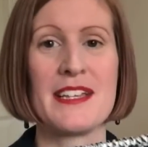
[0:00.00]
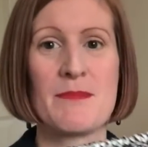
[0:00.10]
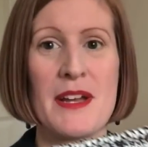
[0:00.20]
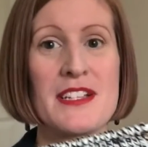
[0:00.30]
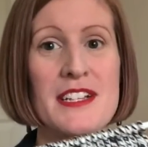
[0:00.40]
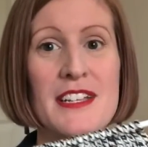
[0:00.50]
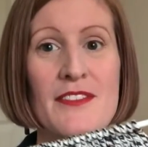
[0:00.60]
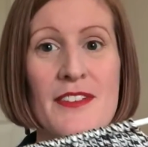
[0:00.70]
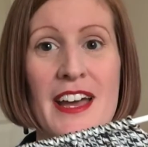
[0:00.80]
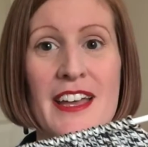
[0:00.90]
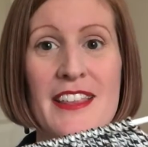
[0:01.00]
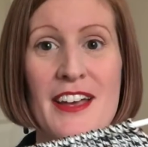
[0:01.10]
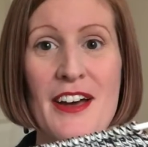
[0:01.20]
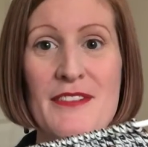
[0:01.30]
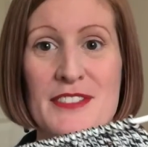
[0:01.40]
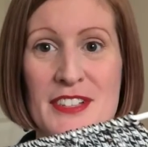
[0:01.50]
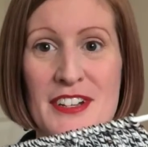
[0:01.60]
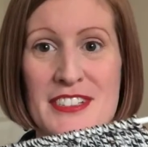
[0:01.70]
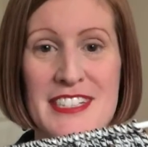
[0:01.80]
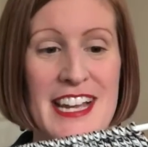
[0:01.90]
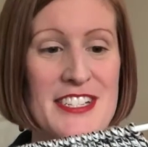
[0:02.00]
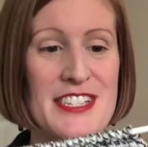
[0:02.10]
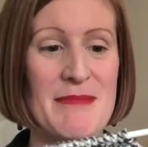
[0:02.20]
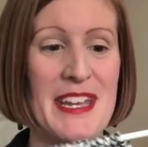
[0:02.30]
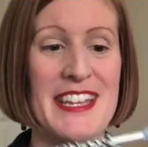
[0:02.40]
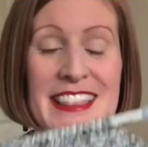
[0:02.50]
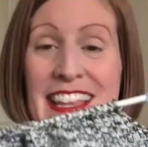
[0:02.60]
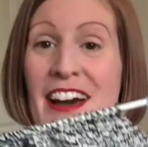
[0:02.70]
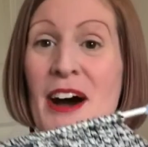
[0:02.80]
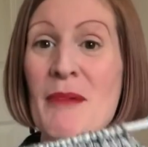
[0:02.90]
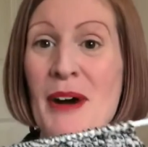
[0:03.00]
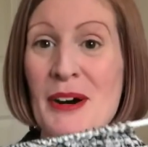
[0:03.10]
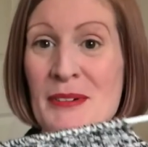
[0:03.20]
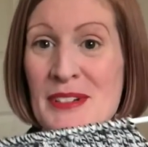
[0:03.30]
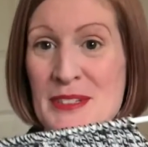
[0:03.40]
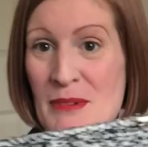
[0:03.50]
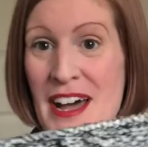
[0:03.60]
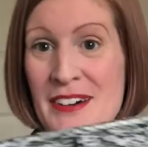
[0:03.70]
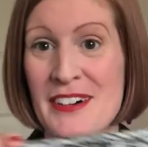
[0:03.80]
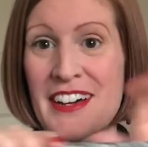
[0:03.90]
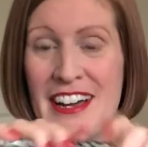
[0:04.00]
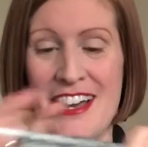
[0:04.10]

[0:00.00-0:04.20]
especially the fact that I've started actually making the armhole as well.